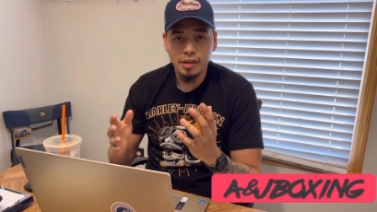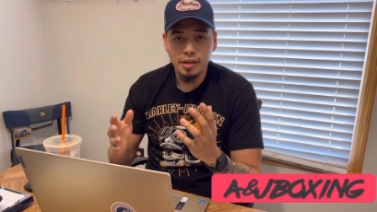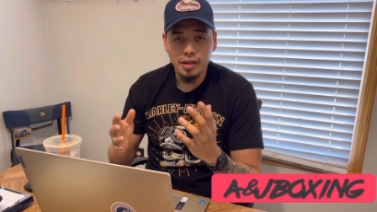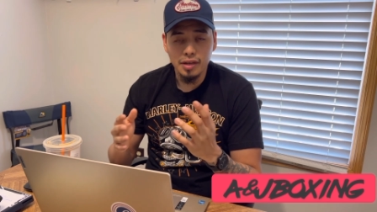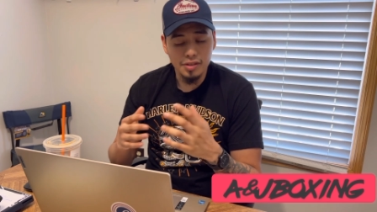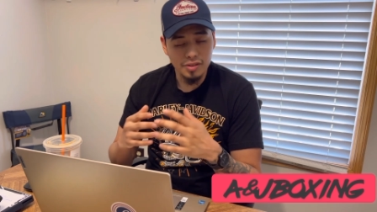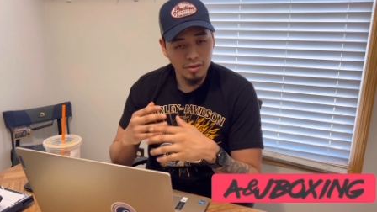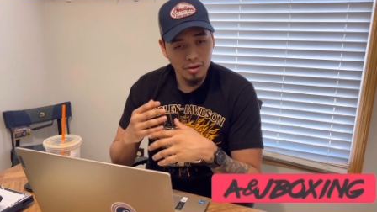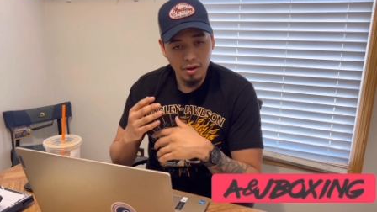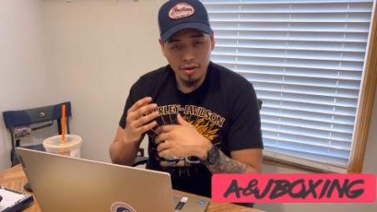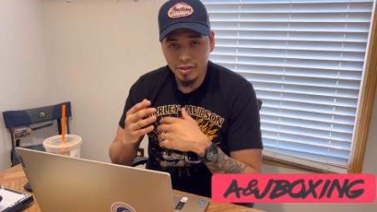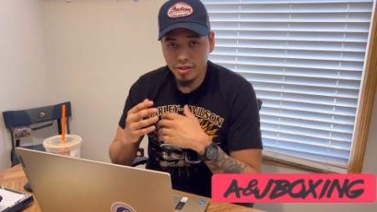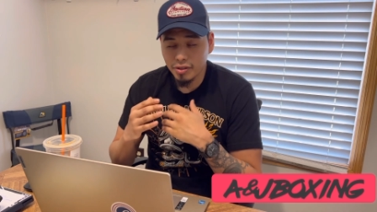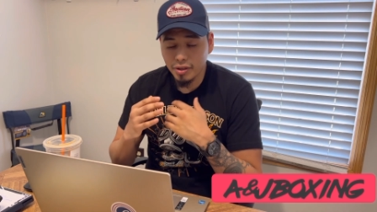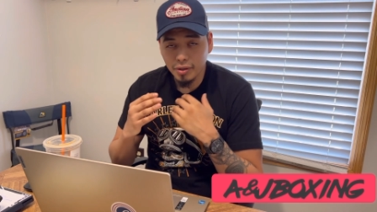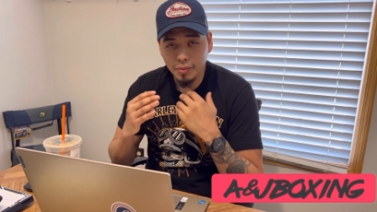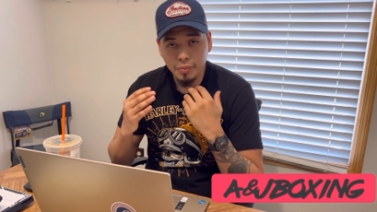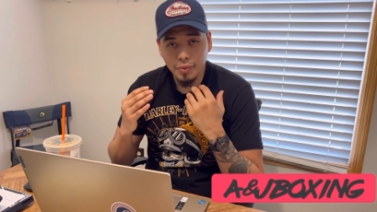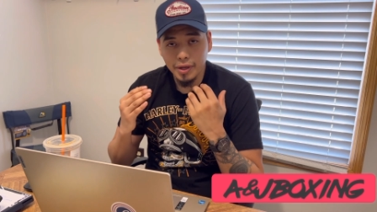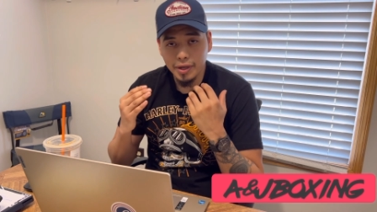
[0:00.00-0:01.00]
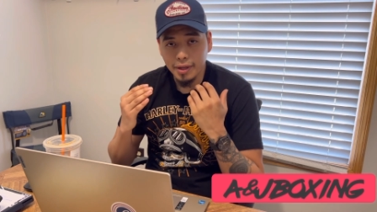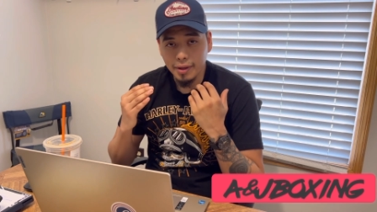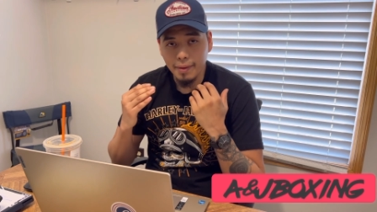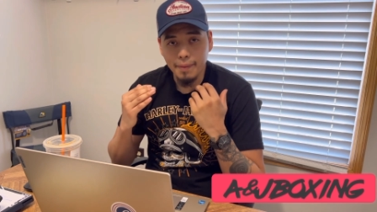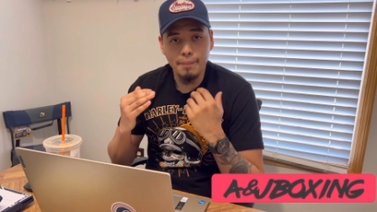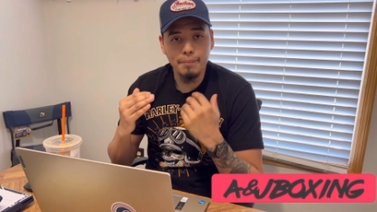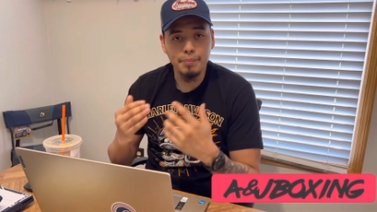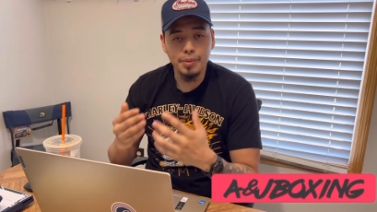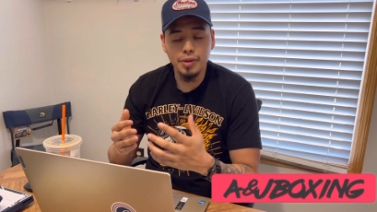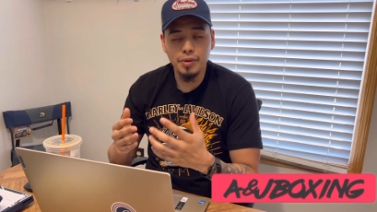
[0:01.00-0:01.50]
As long as you can win it
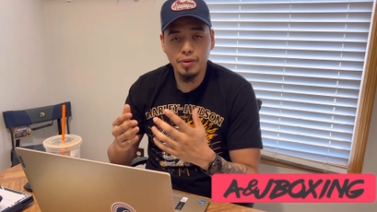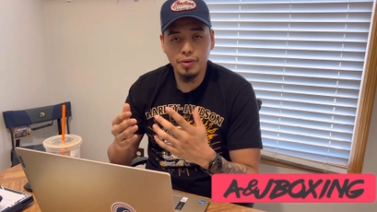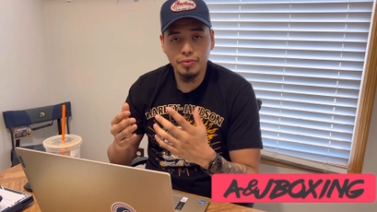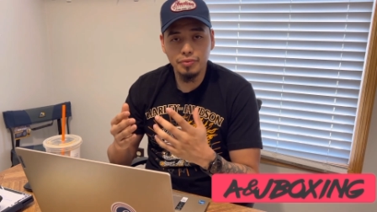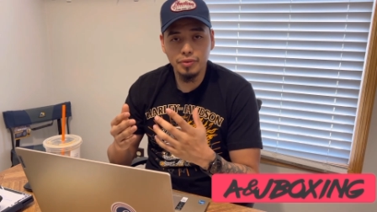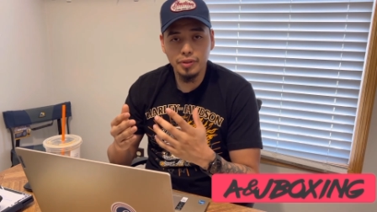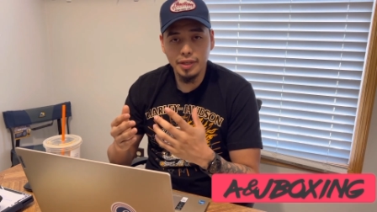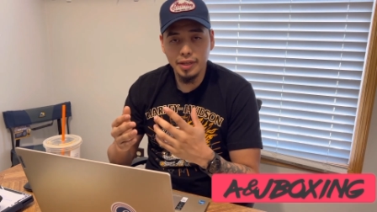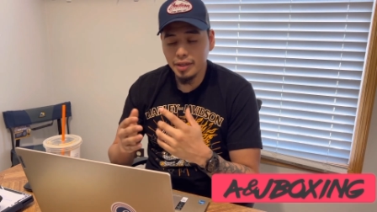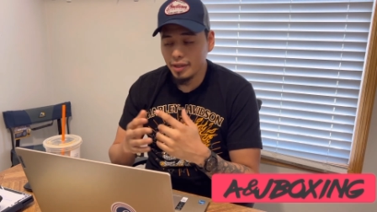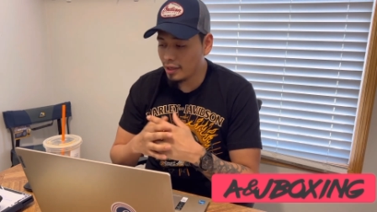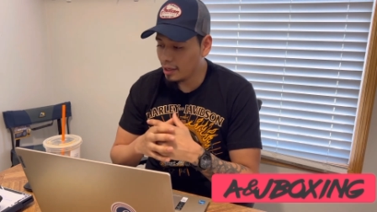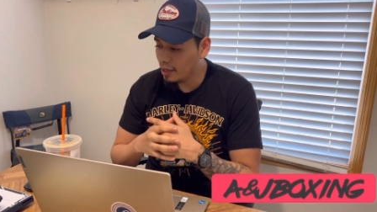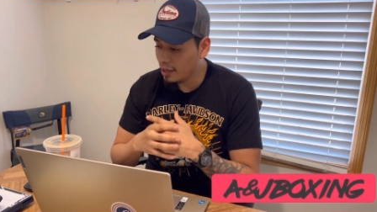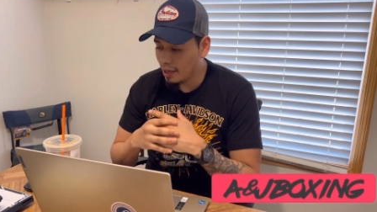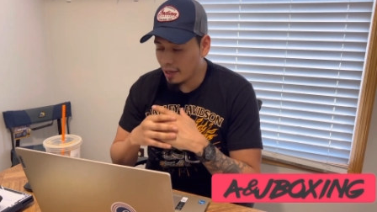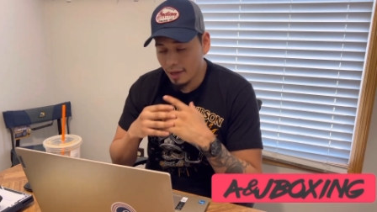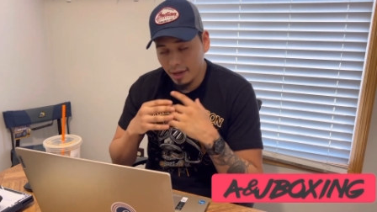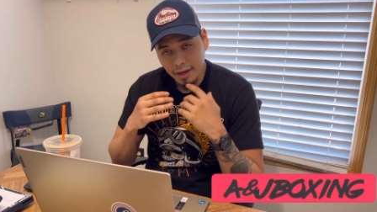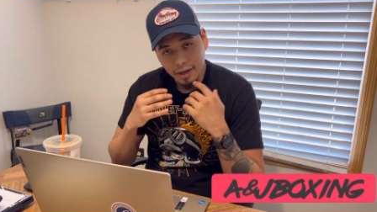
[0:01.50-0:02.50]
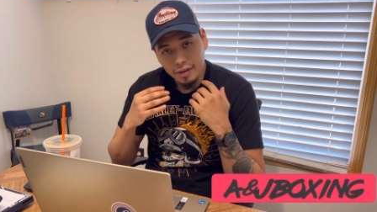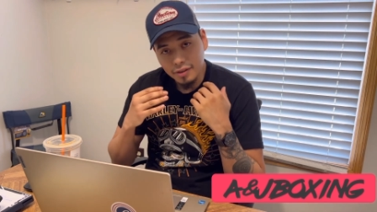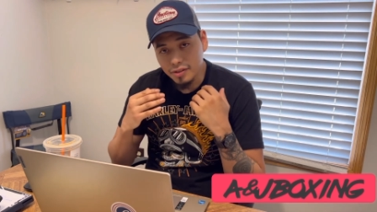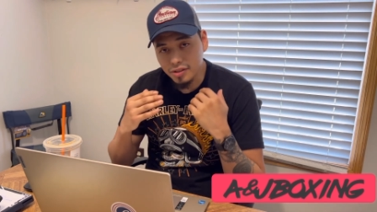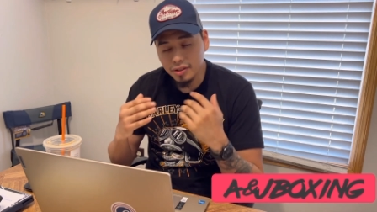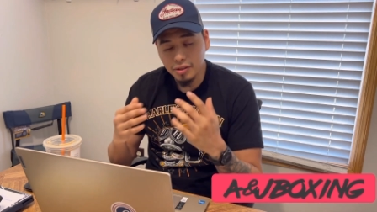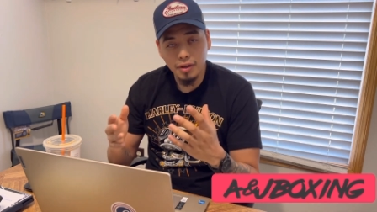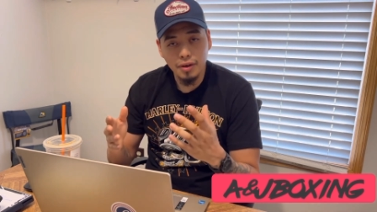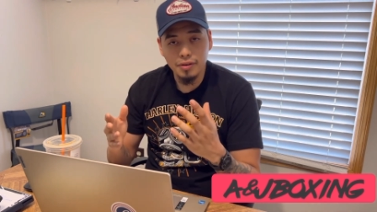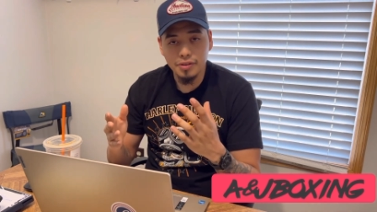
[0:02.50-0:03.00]
beautifully and as
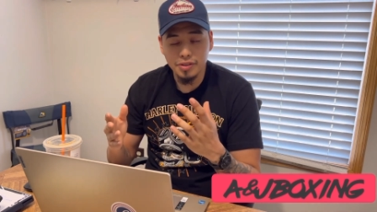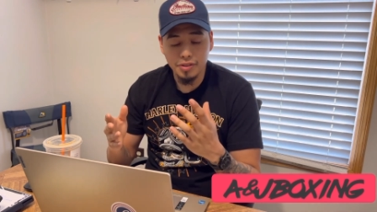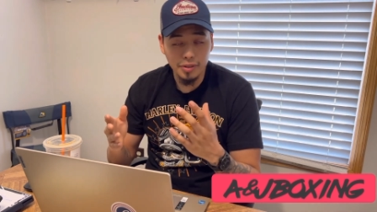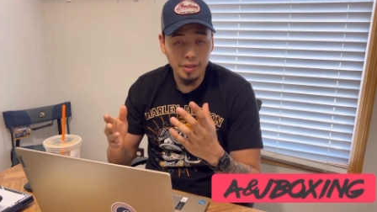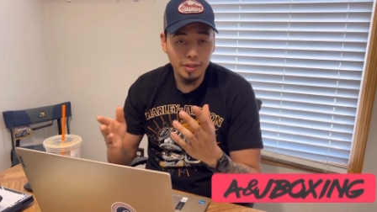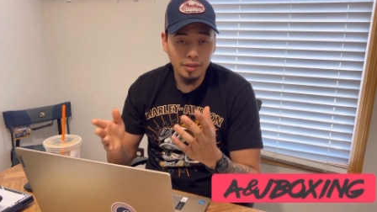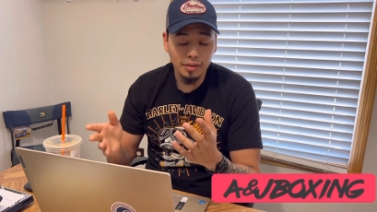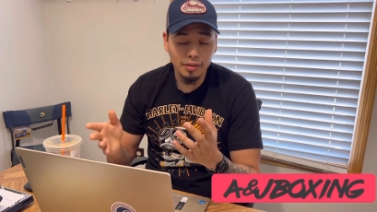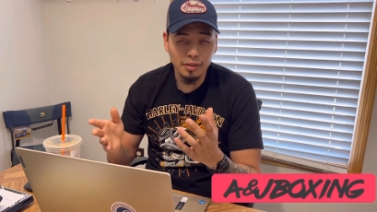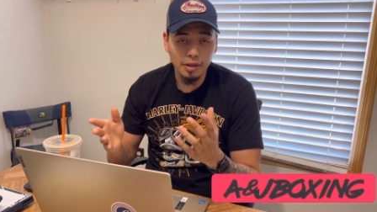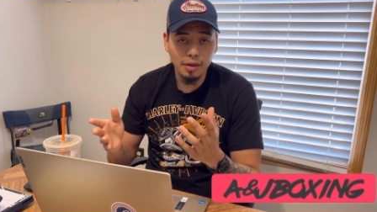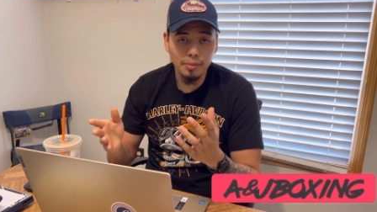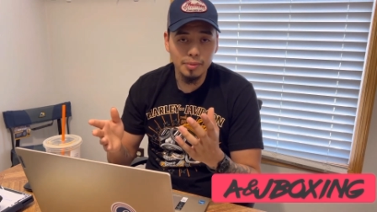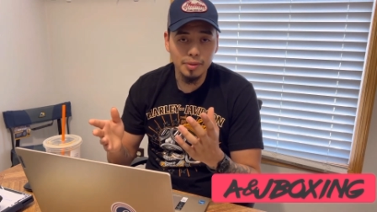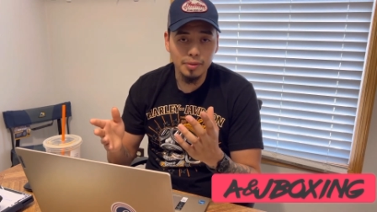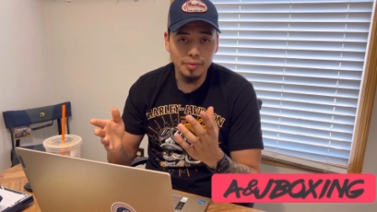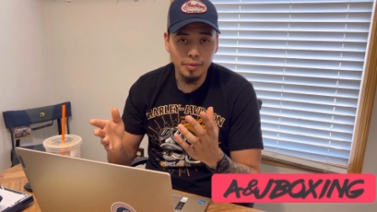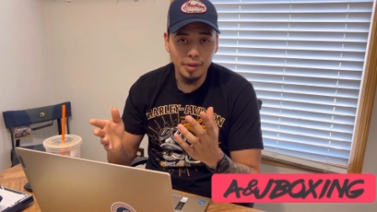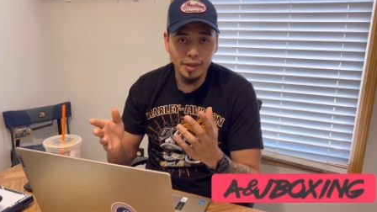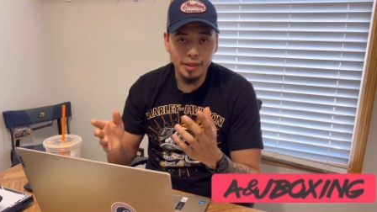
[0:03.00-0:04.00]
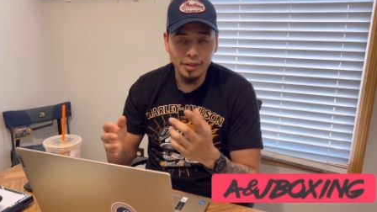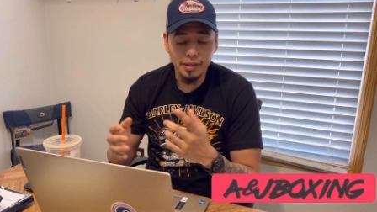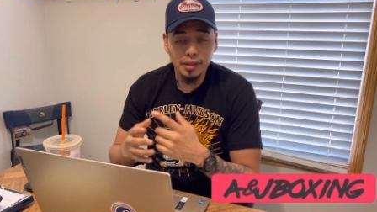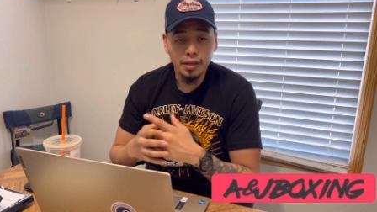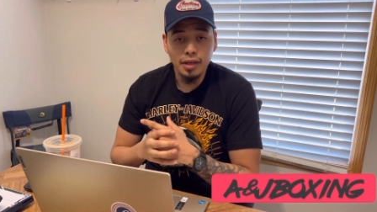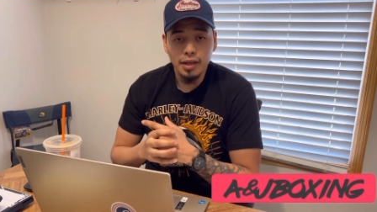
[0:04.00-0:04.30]
long as you get the W, right?